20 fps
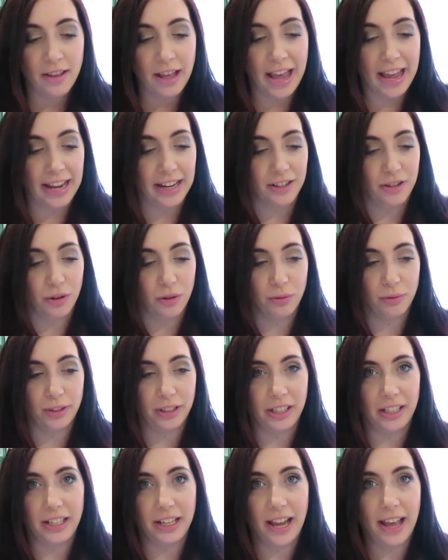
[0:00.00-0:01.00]
I don't
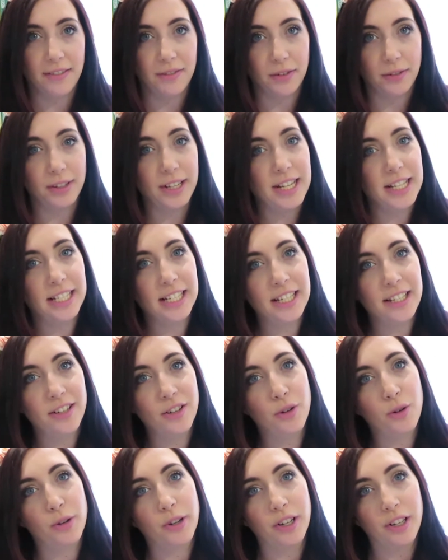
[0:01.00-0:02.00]
really have a reason
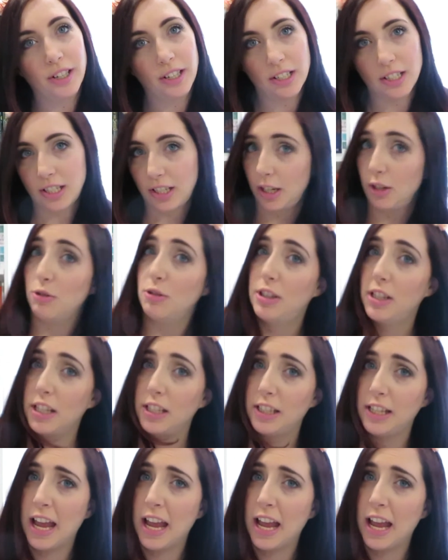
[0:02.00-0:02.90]
or an excuse this